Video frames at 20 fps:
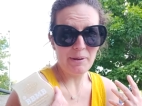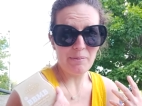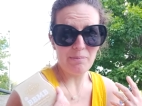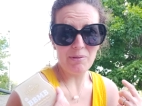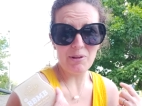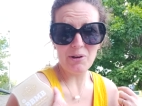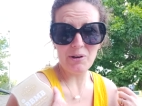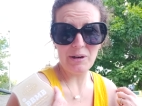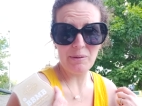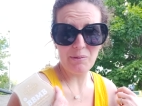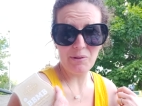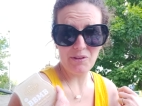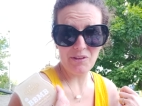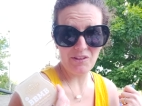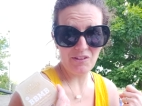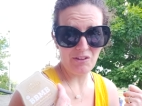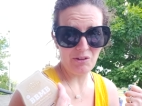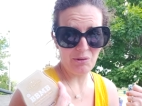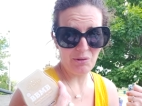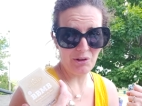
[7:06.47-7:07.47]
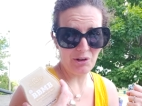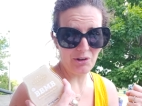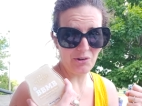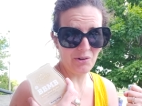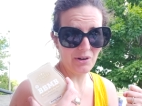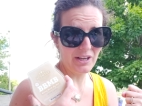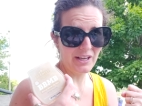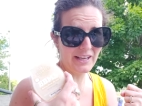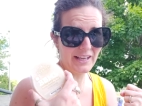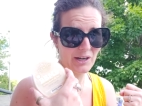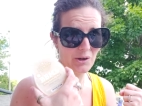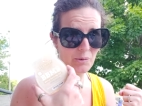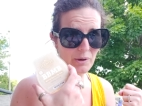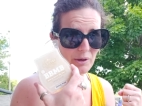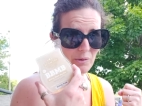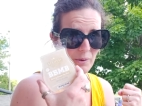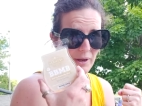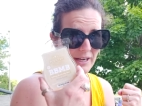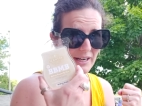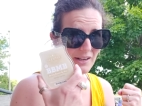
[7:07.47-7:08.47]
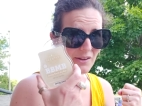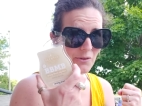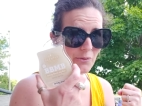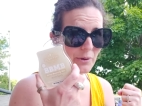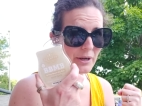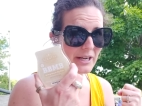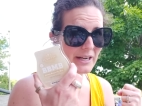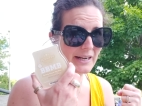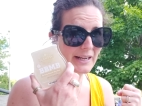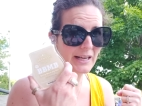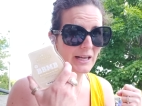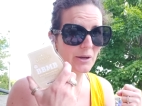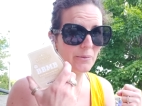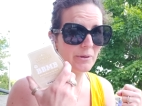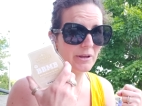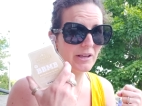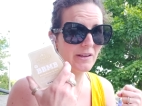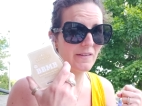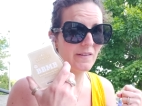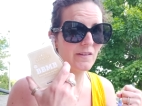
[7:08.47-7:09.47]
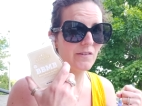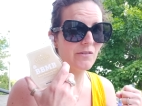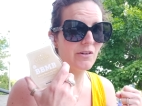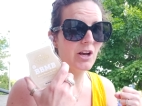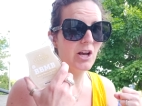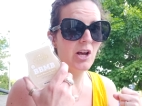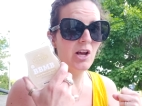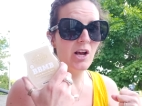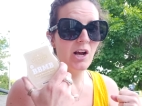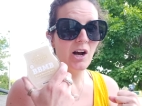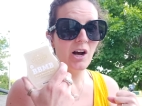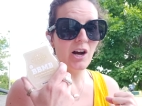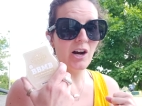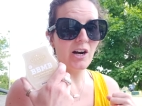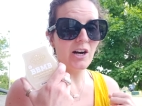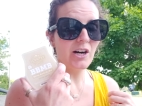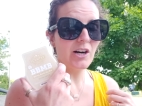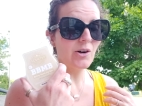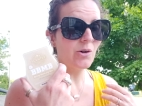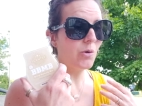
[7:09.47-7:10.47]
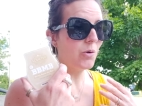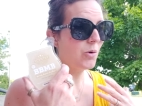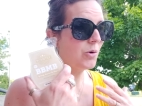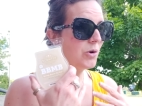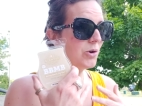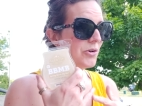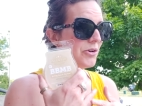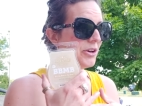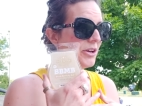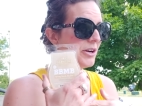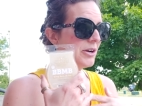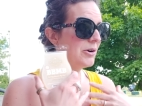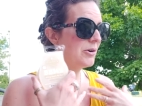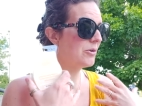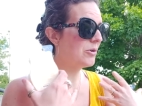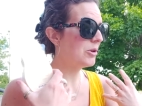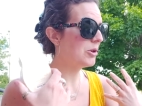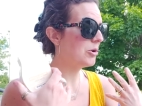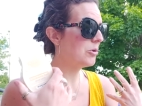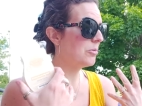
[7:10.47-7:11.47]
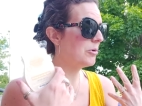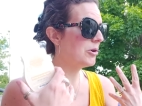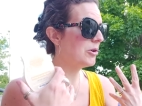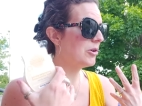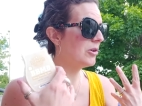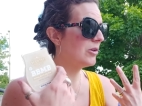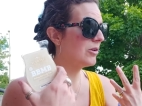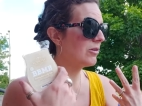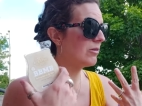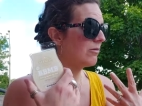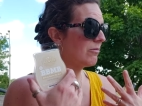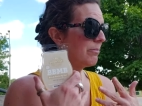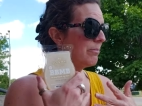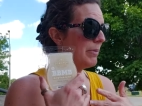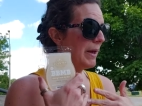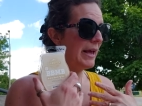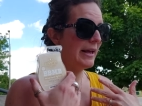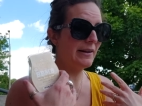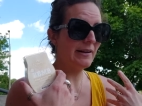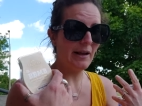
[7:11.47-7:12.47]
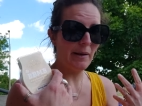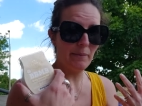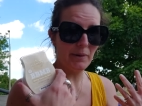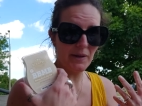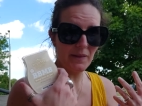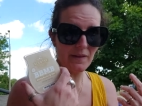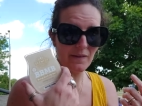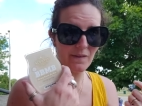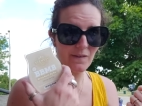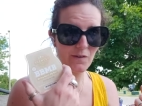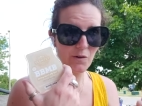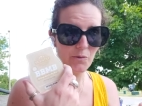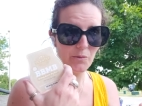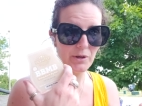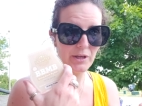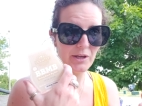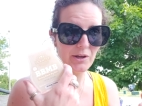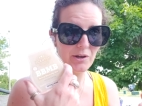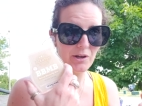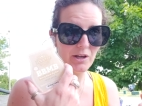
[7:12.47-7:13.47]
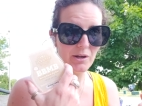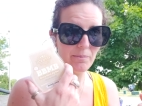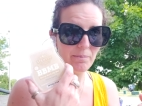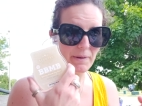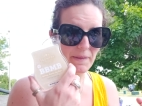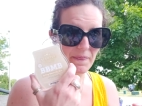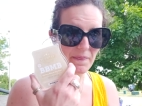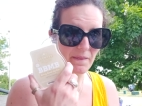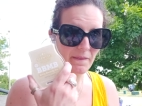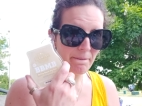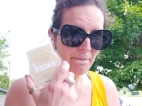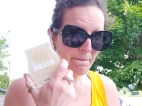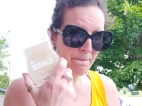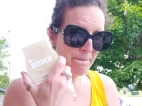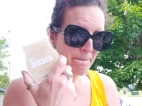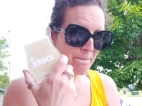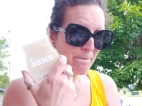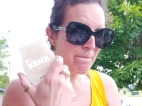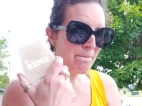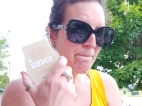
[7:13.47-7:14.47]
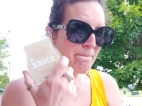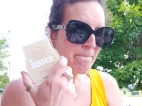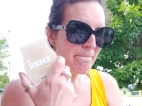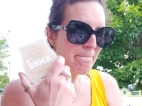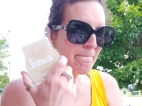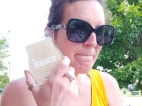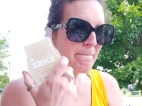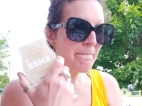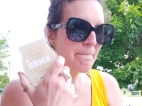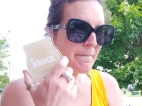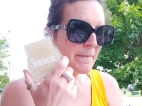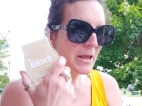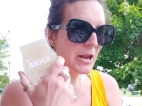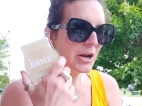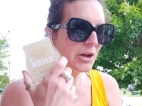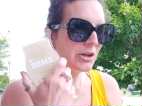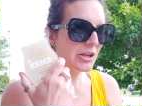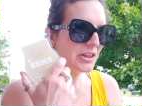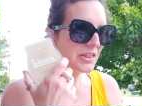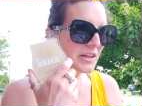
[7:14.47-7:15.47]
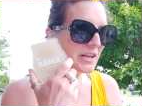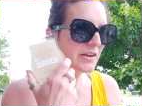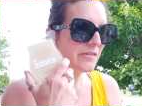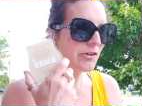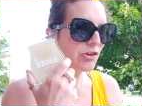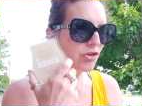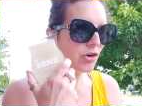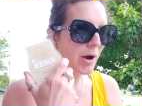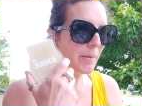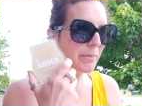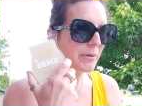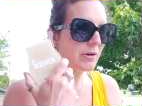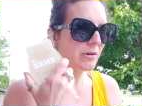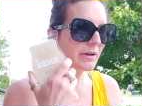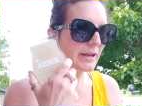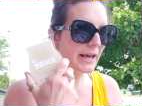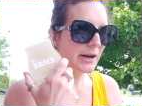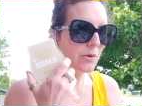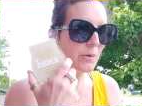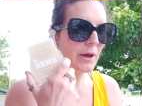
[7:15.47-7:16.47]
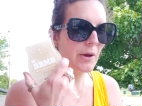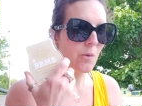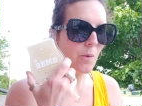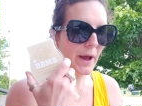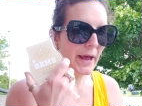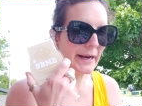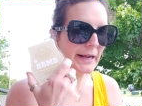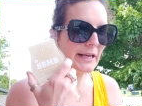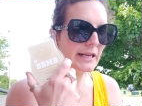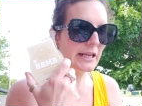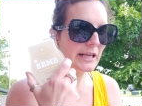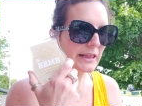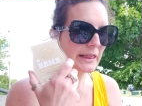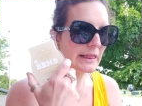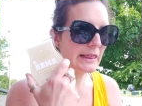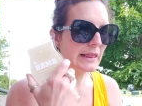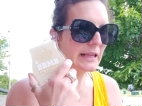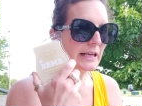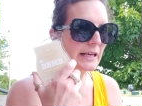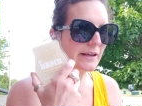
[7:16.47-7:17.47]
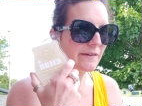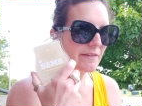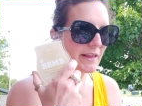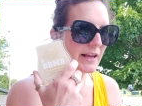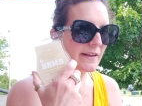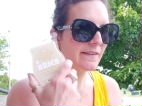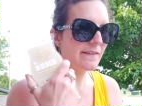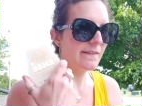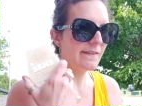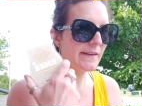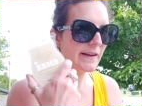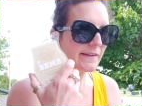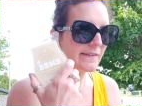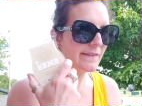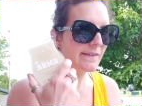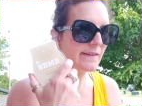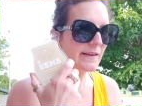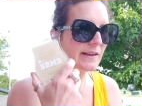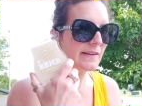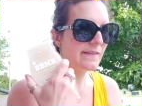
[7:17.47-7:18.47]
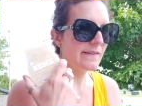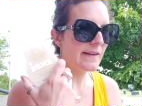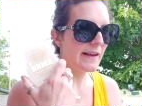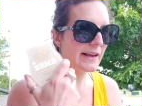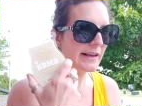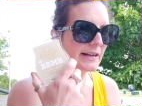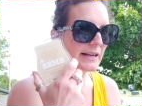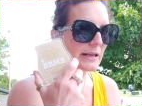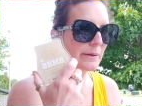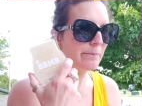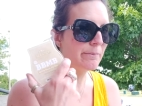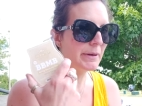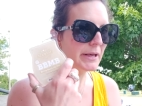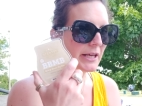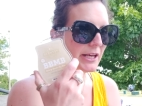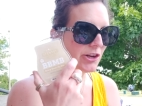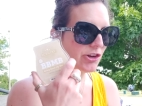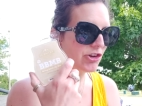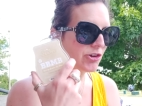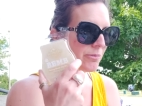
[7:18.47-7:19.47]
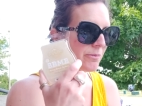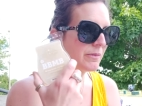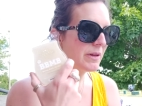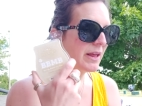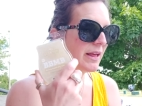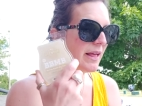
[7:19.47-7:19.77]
people are able to do their getaway weddings right now because of our whole, you know, global pandemic that's going on. But you know, you think of a tropical getaway wedding, you think of that sexy sandy beach.